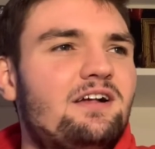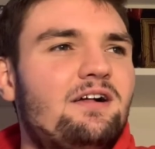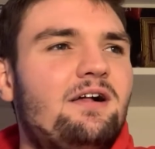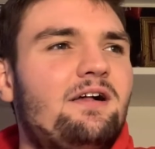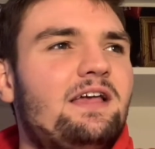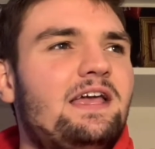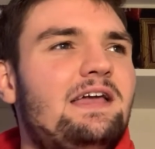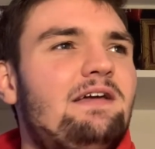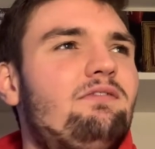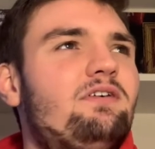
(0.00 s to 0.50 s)

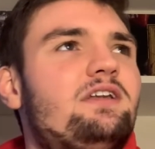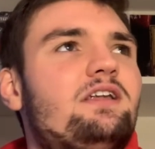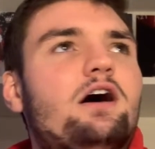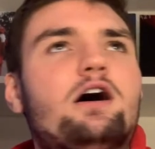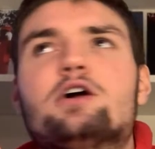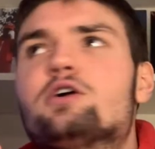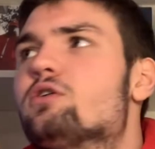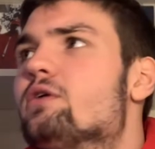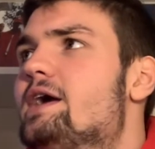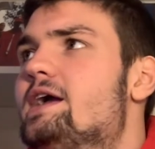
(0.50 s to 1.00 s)
even a
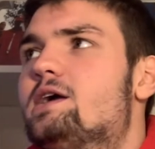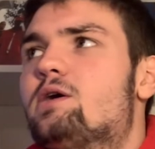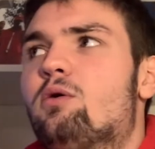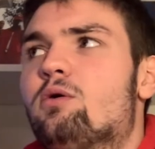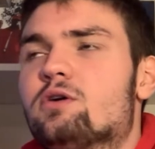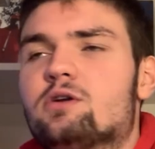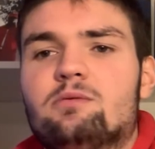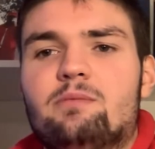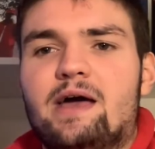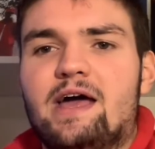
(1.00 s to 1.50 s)
great
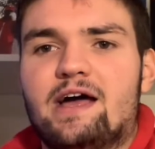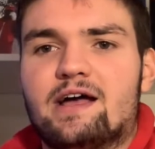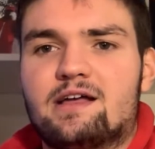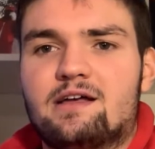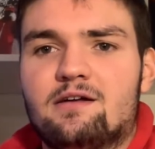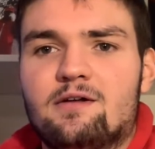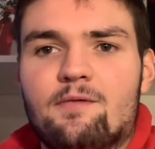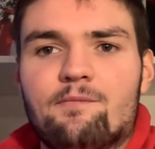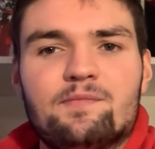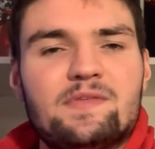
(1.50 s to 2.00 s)
quarterback,
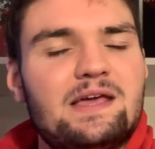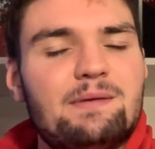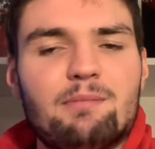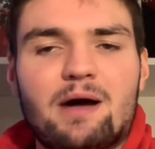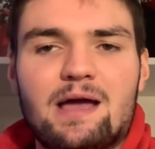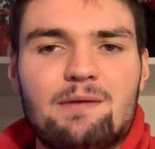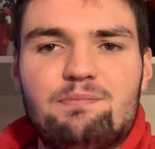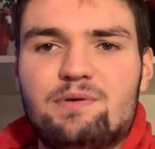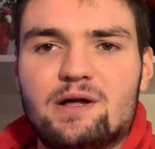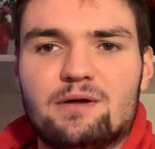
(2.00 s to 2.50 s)
he
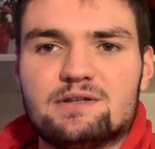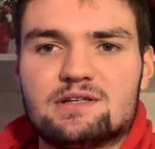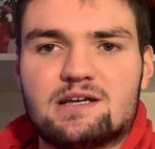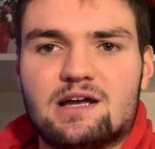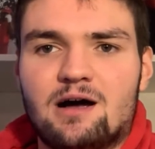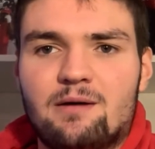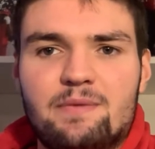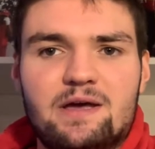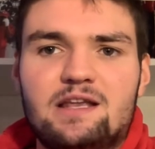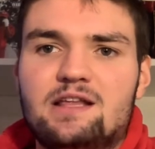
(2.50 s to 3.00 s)
might be able to
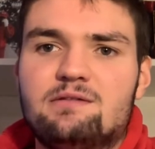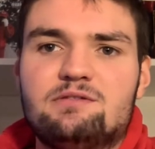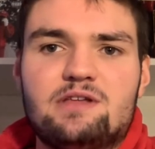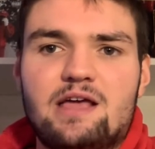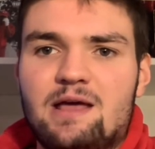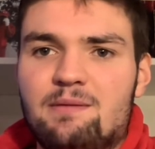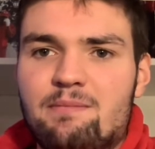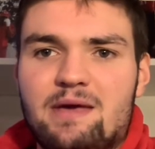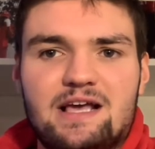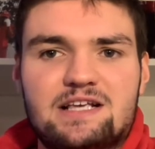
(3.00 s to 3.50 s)
come in
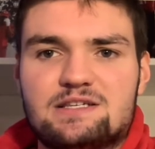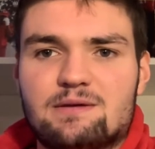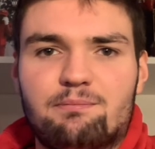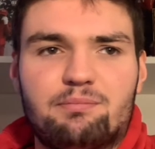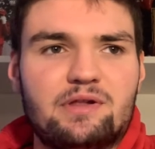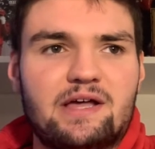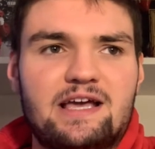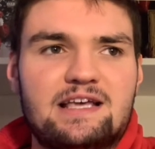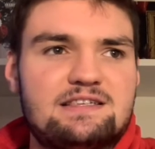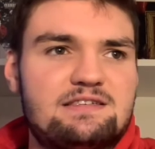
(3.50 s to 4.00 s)
and make some
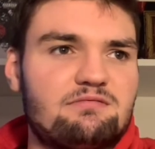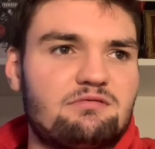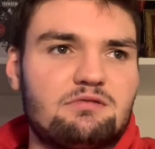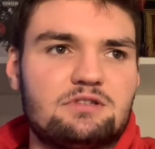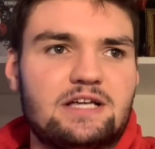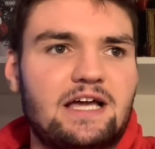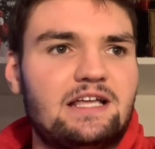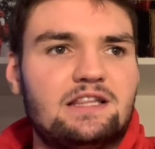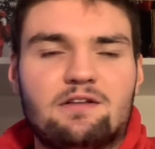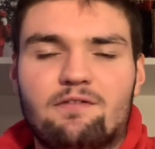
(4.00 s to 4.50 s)
plays
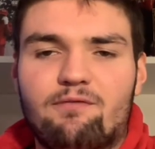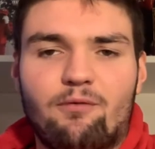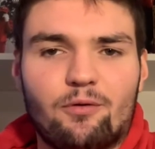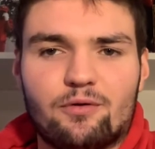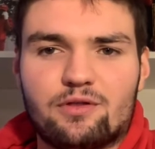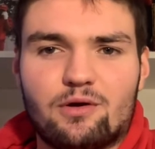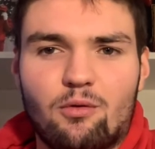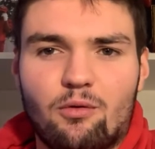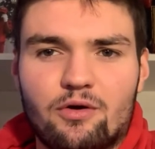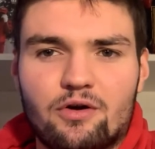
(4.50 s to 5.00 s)
late in the fourth
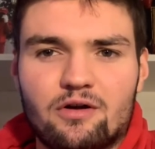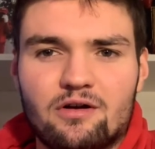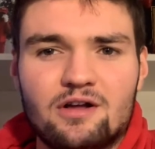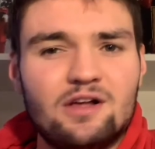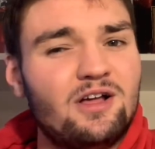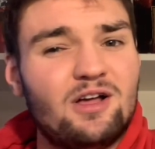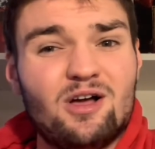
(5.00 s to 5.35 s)
quarter.